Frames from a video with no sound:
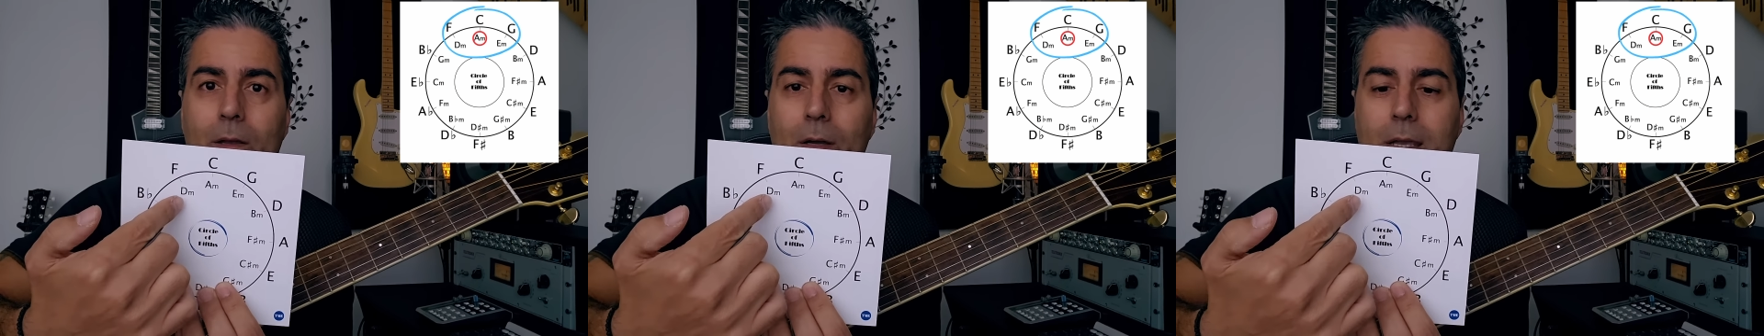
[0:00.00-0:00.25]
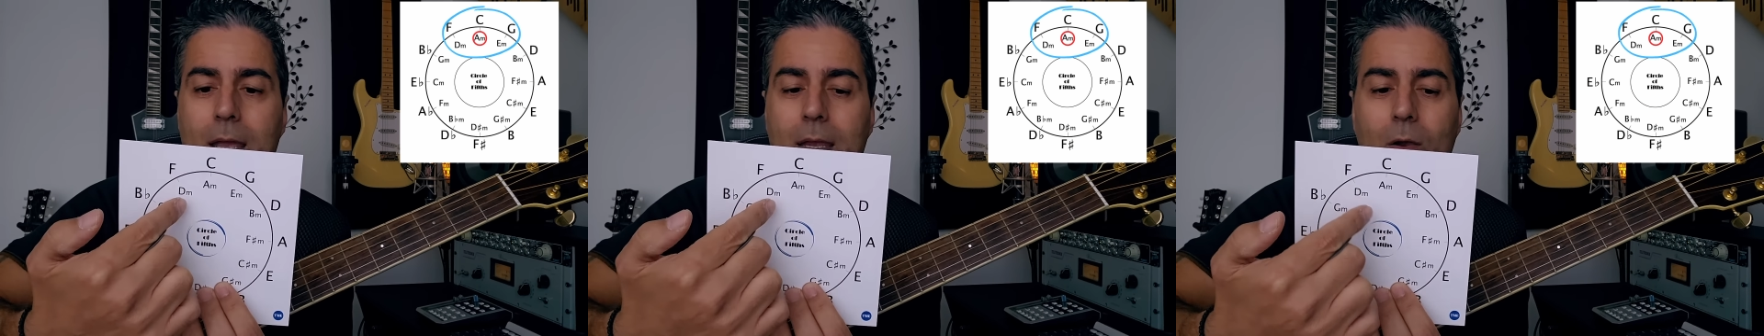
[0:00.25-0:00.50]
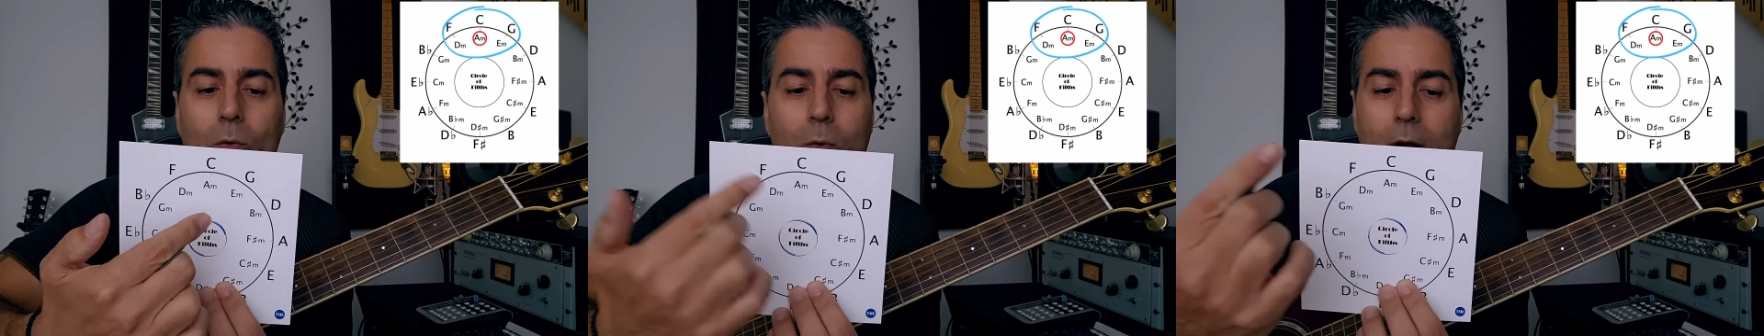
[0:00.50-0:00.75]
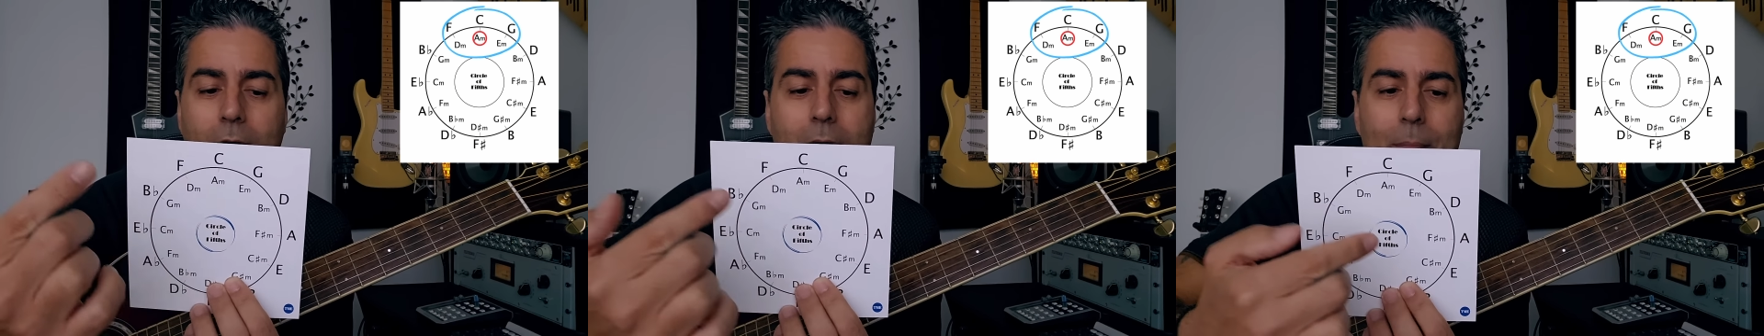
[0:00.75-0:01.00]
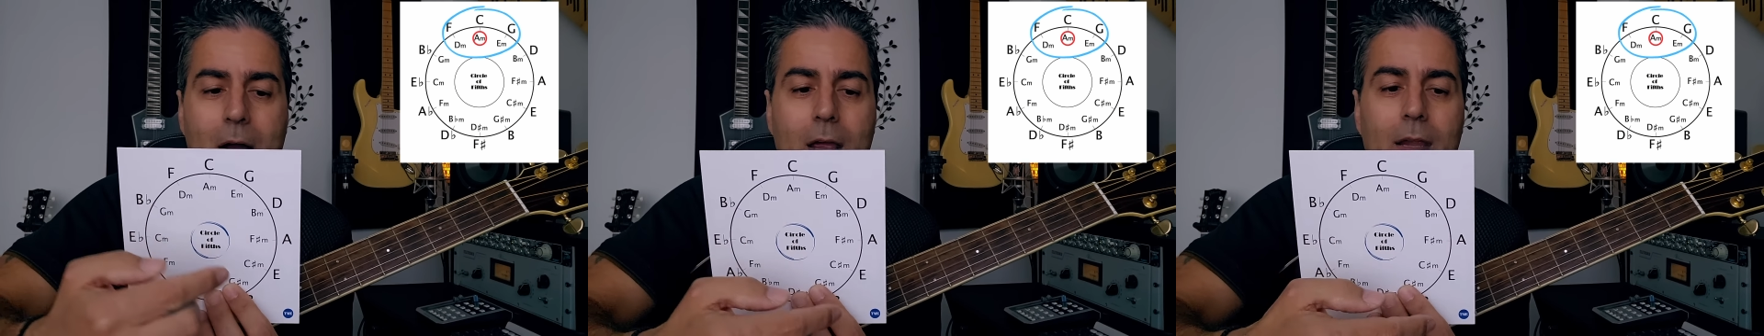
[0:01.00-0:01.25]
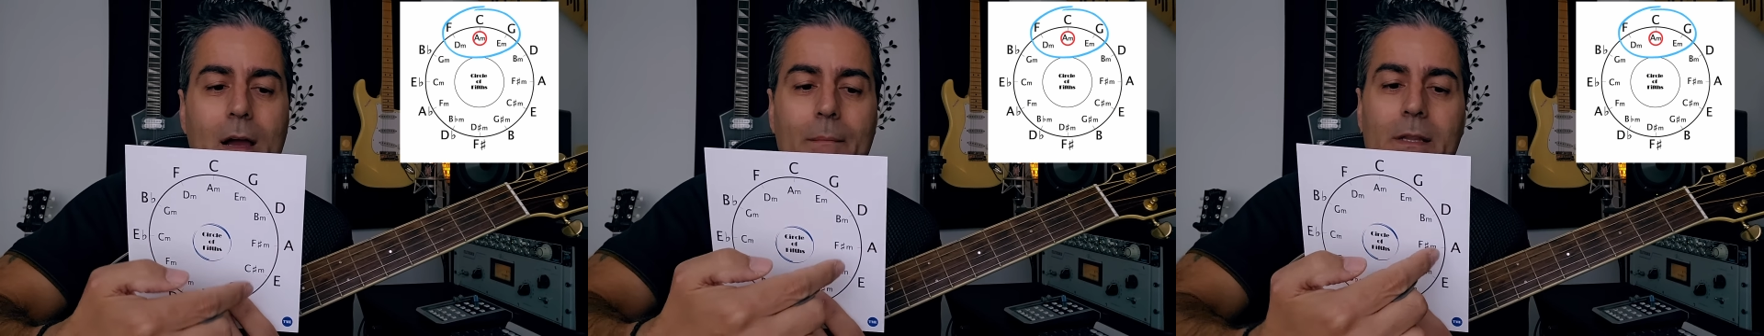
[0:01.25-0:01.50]
Okay? Where am
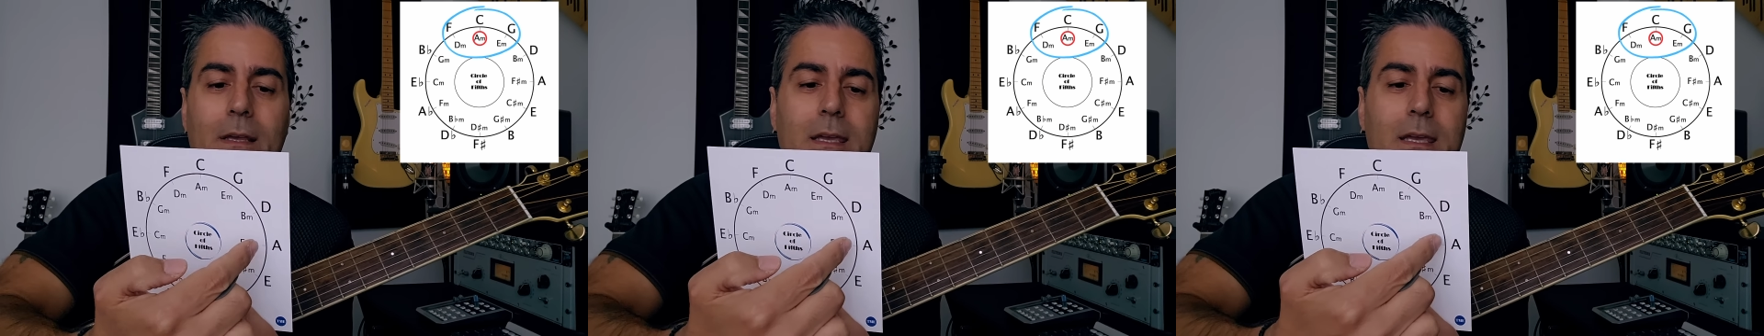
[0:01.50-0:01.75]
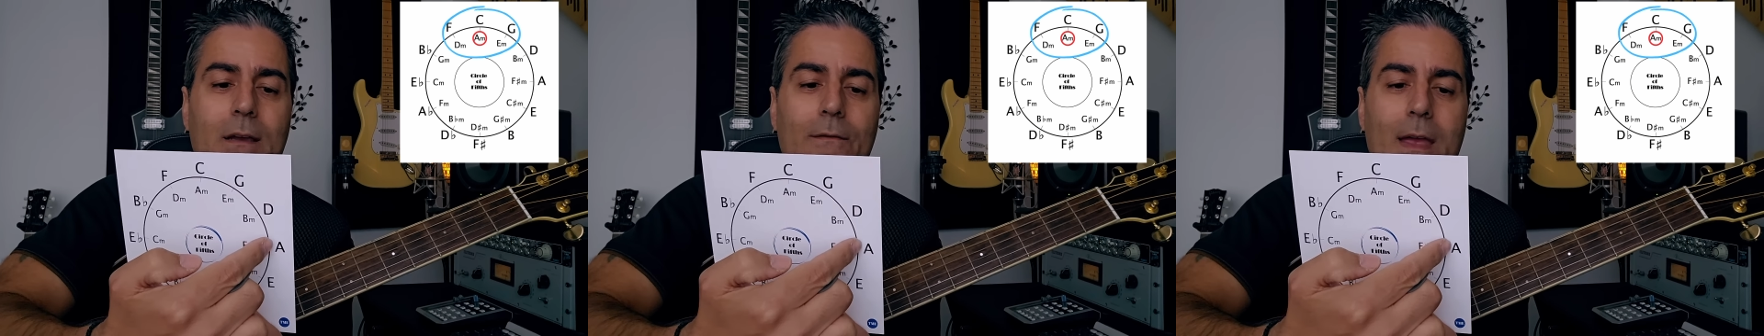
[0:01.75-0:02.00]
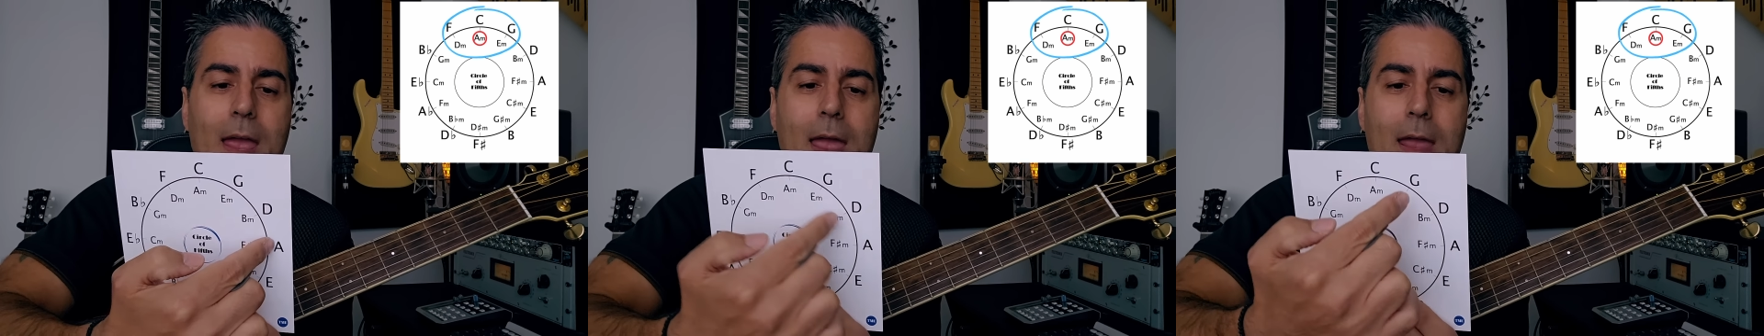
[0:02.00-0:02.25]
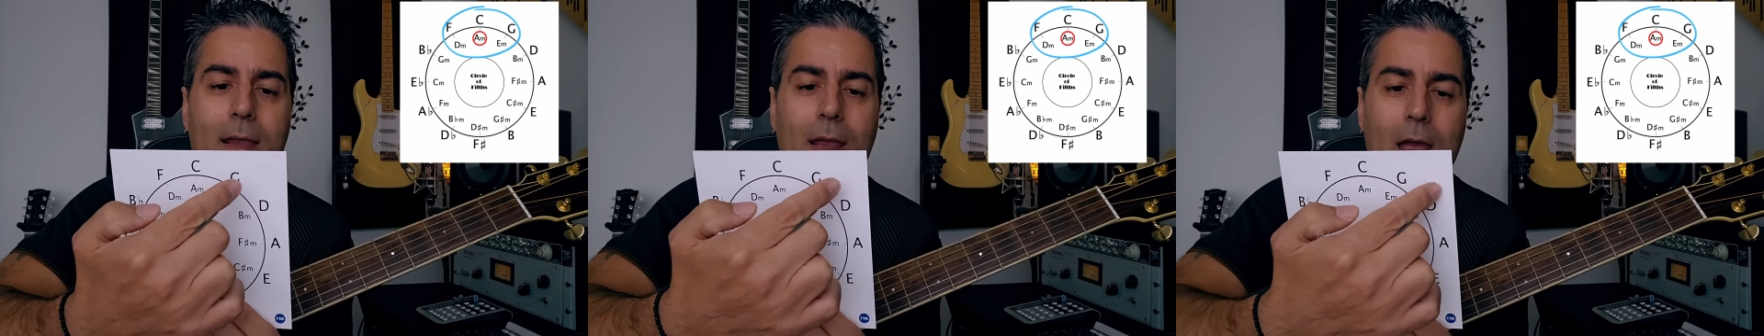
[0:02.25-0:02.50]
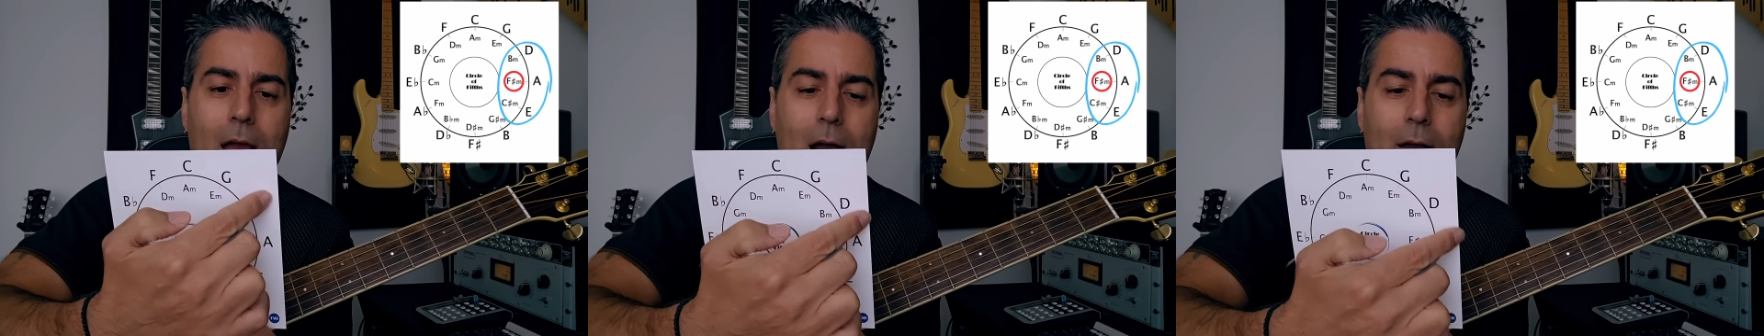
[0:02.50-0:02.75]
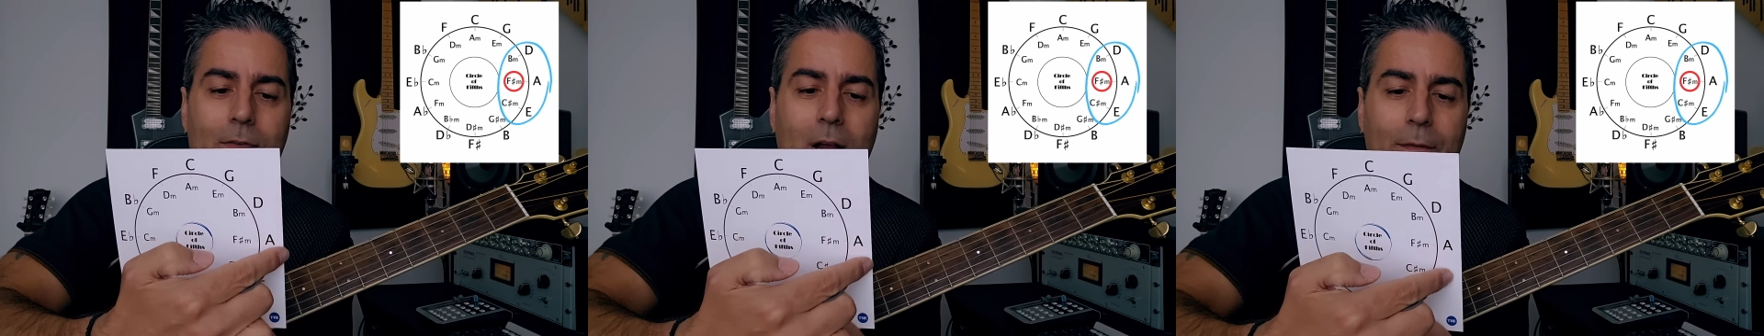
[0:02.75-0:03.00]
I? I'm in the key of A.
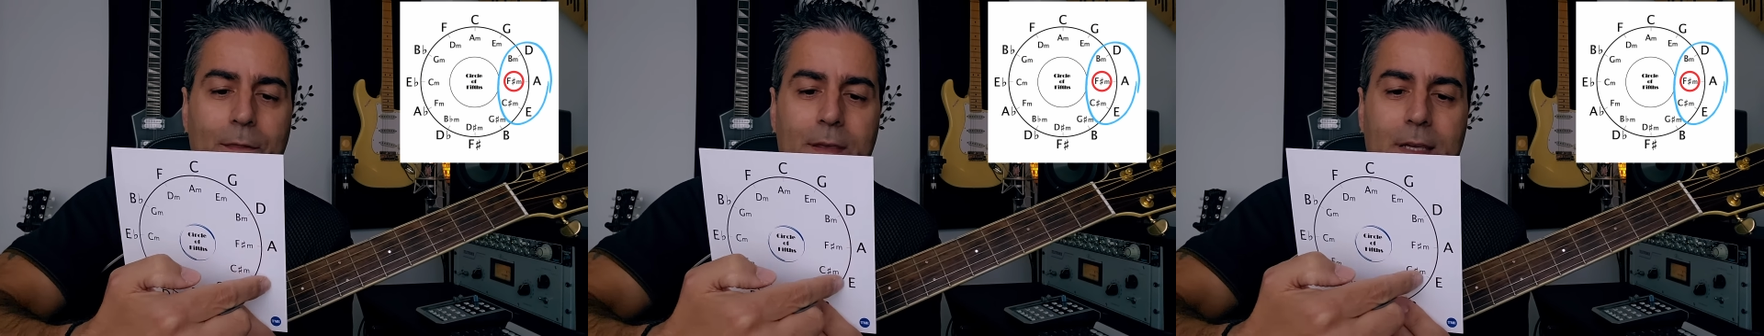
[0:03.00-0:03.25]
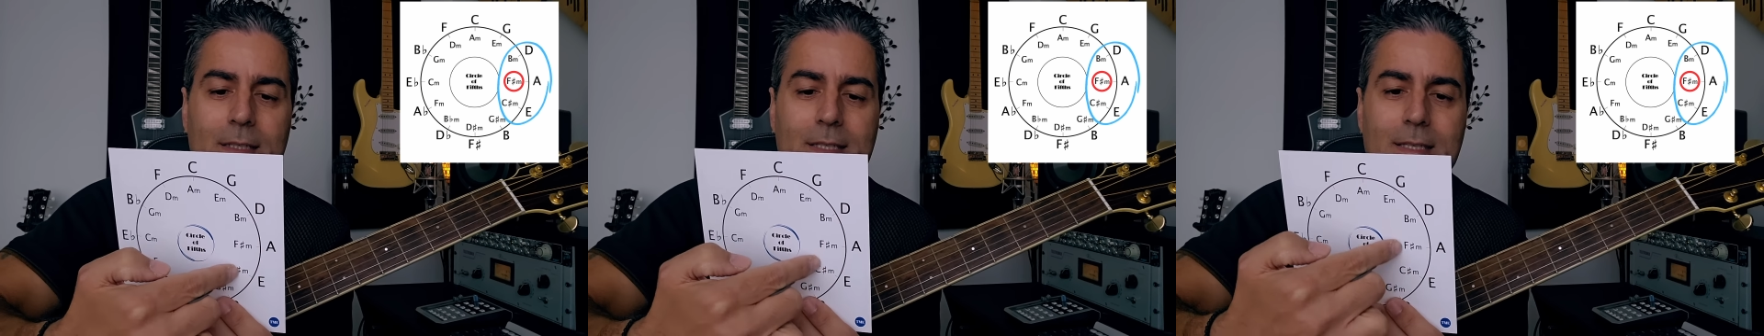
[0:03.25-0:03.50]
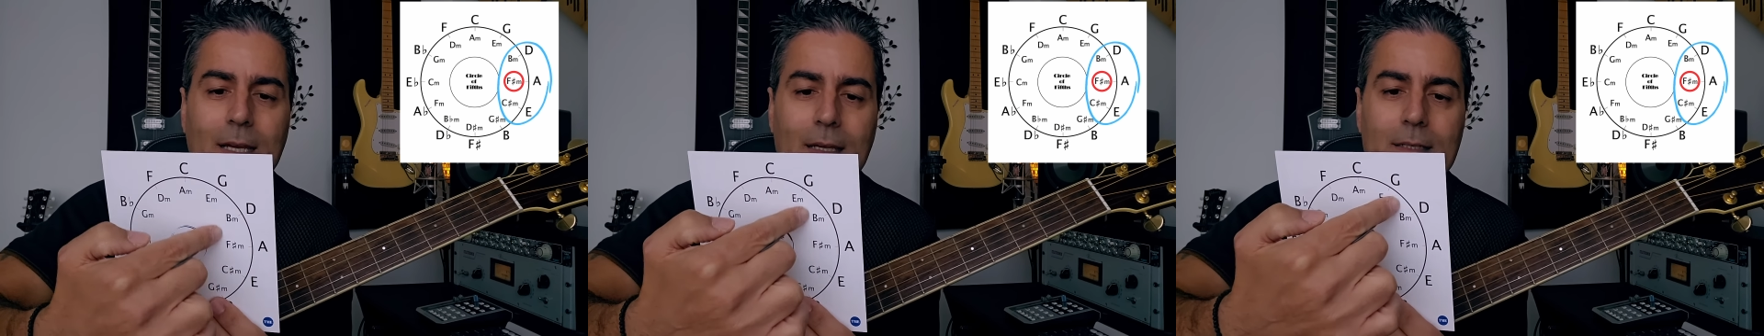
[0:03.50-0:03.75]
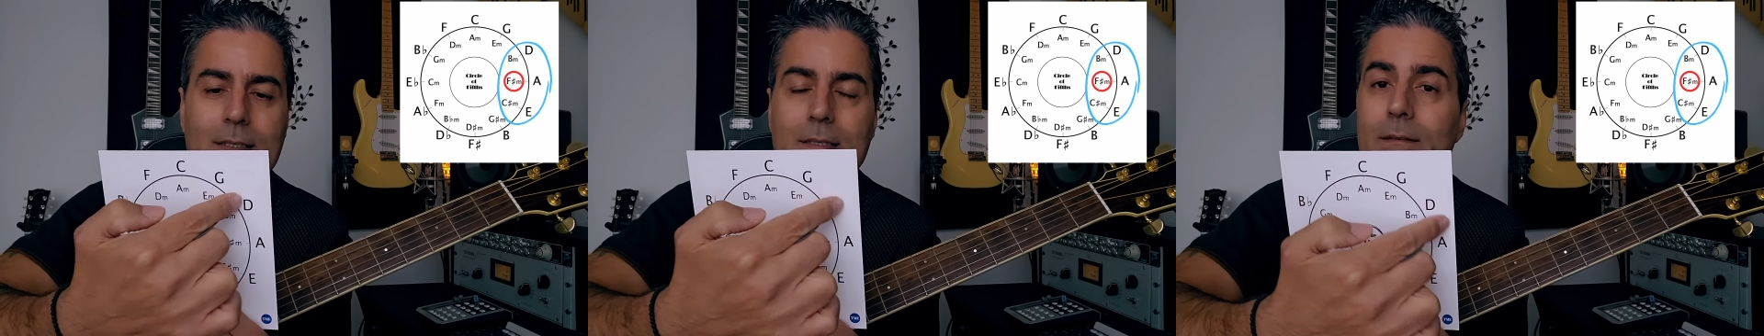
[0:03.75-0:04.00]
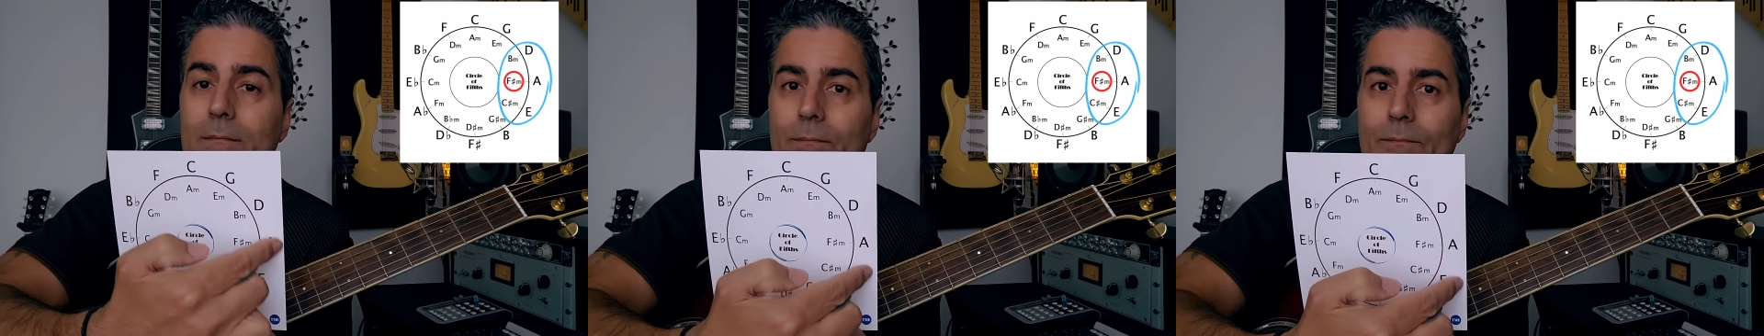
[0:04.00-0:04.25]
I've got these 6.